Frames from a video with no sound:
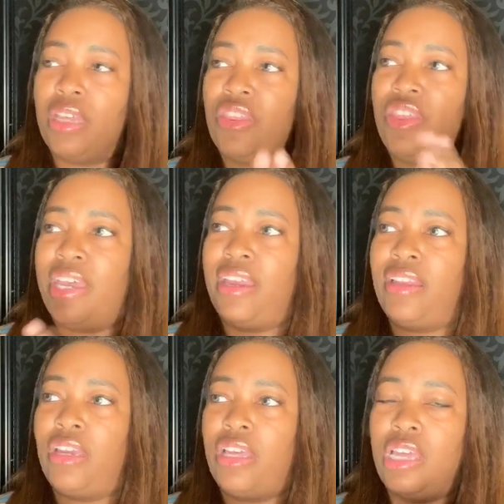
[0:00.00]

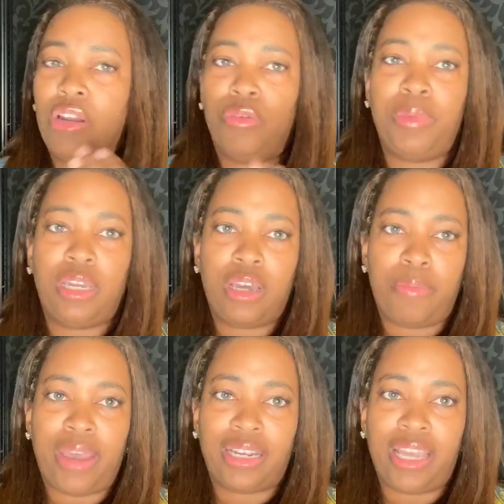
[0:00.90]
then it'll be, come
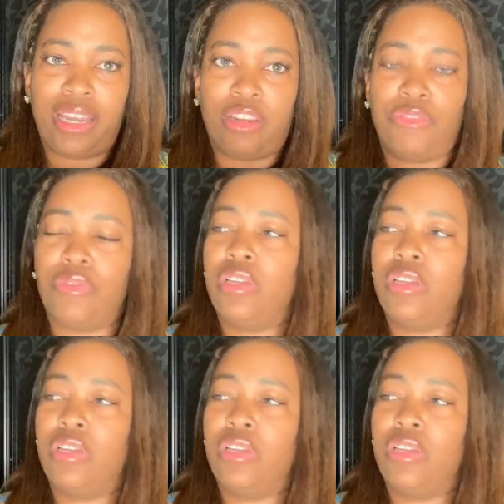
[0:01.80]
back negative.